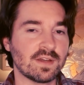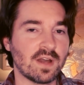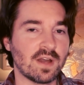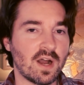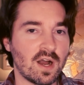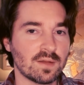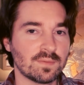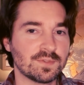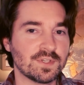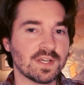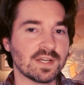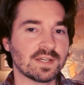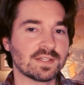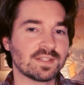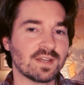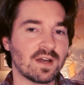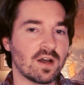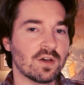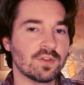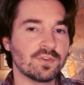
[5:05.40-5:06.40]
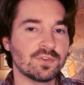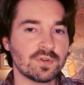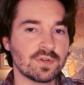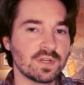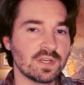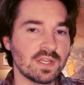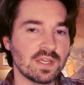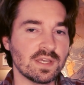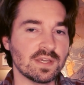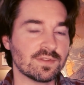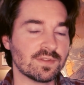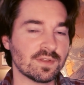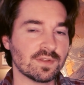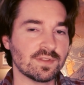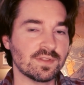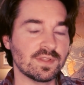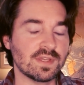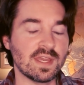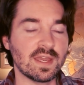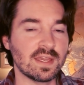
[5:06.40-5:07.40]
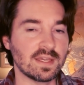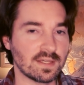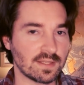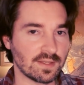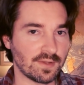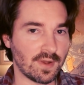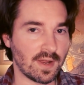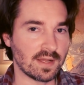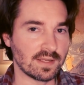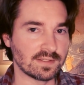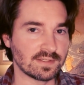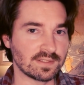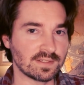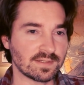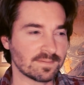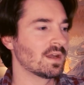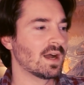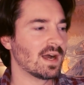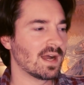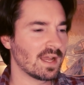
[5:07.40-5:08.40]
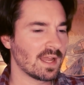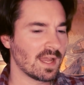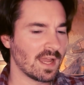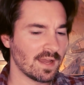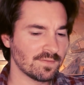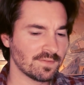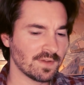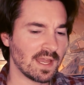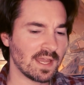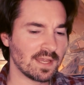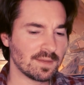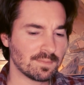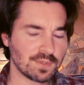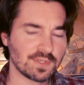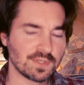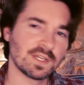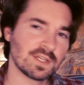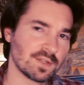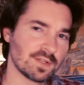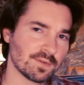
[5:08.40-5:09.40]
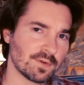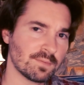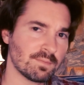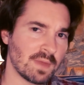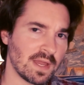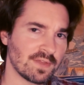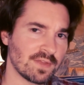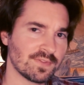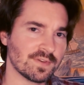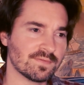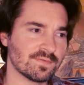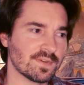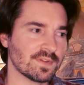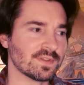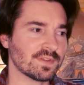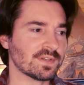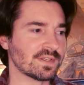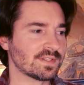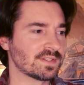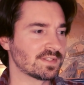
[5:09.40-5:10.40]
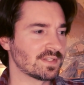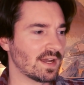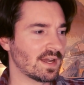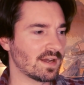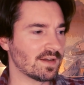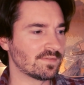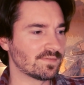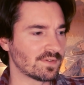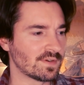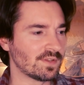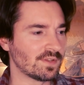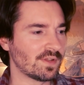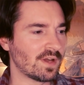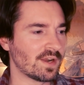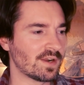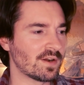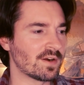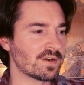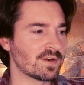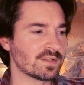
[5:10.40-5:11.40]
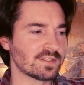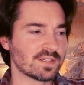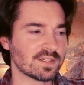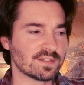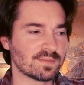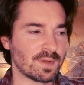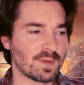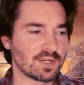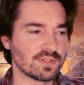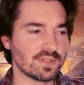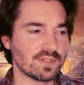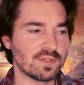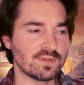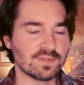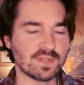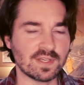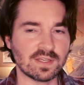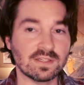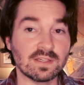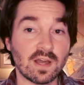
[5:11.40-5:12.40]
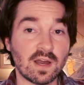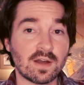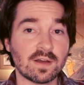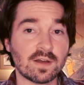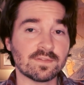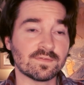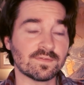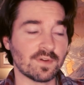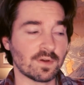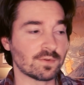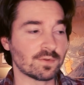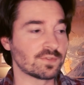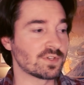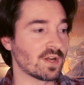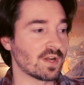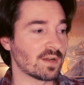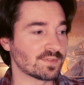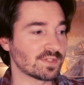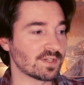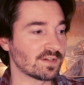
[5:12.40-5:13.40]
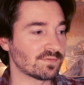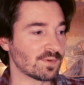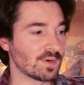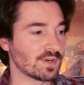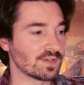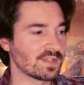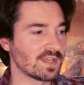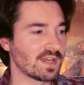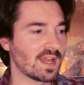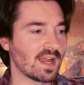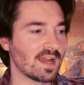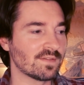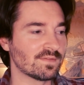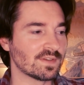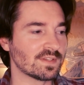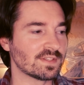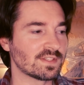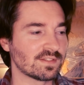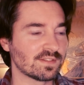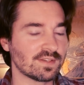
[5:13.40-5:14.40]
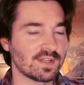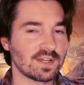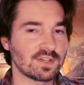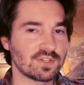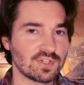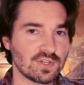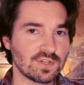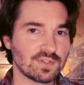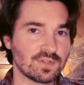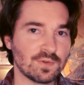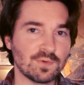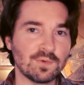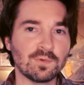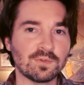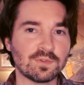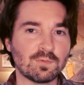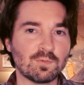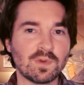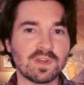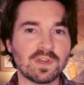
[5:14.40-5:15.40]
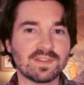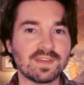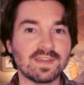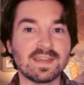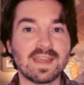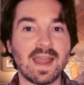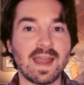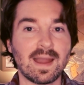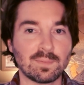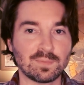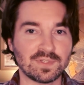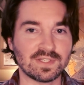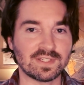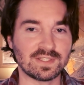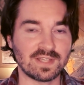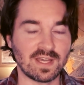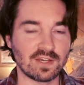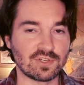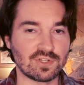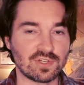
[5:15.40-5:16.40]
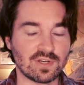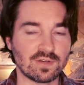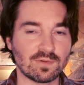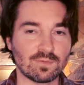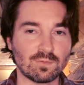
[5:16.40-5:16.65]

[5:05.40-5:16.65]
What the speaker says: objects underneath the ink lines. I have a particular method for this. For a lot of artists, especially using non-Photoshop softwares, they have selection tools with gap detection,